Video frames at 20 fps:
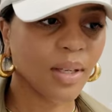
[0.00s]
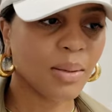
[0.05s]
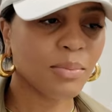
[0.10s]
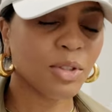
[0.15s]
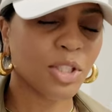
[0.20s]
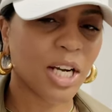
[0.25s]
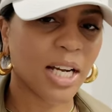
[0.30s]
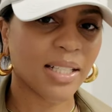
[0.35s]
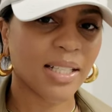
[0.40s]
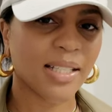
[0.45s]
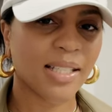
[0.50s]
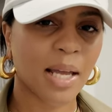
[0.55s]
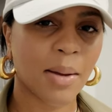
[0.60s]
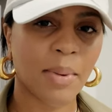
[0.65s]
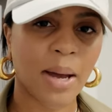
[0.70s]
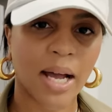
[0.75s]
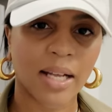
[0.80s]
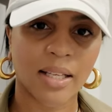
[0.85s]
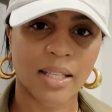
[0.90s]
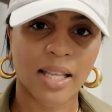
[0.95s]
I'm trying to
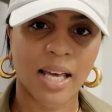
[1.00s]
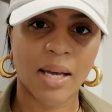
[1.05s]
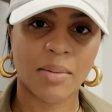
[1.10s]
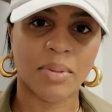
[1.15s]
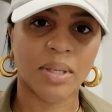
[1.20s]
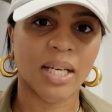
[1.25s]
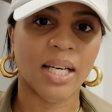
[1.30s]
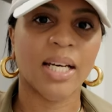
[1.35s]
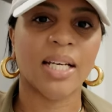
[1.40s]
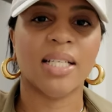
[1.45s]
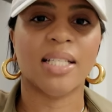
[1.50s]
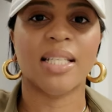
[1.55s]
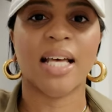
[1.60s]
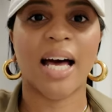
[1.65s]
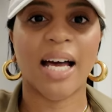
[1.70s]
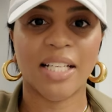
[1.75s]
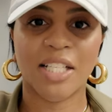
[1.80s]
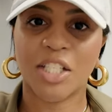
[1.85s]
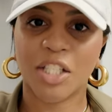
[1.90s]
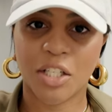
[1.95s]
step out of that because
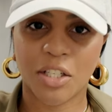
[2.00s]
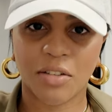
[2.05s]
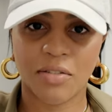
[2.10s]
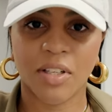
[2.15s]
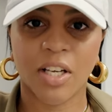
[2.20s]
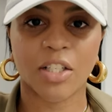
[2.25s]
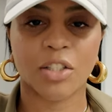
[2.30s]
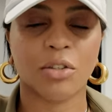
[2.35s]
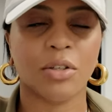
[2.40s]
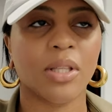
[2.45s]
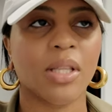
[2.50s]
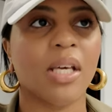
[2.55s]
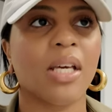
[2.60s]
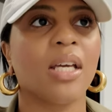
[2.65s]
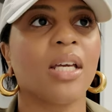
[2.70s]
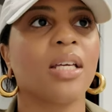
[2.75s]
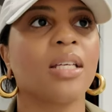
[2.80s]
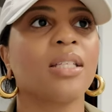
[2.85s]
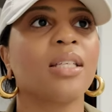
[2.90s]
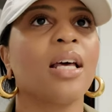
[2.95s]
I deserve luxury
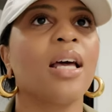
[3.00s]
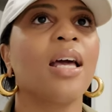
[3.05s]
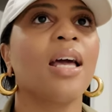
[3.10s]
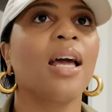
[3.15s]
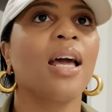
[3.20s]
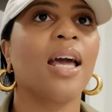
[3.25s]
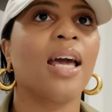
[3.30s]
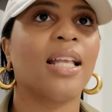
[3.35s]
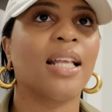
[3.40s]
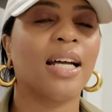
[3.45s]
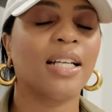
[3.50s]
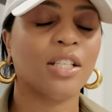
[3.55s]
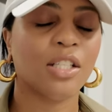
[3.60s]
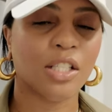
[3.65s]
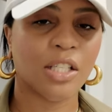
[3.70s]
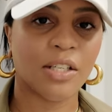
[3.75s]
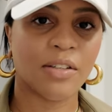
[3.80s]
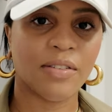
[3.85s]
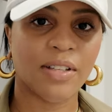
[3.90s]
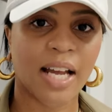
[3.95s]
things and I
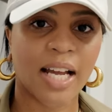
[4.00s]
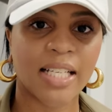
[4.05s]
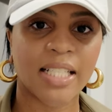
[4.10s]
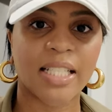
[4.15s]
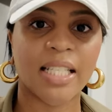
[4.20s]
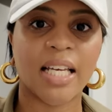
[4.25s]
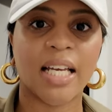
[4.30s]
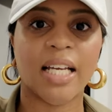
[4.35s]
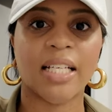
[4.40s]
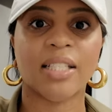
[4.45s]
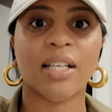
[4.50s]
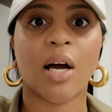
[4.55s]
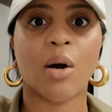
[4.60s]
deserve nice things.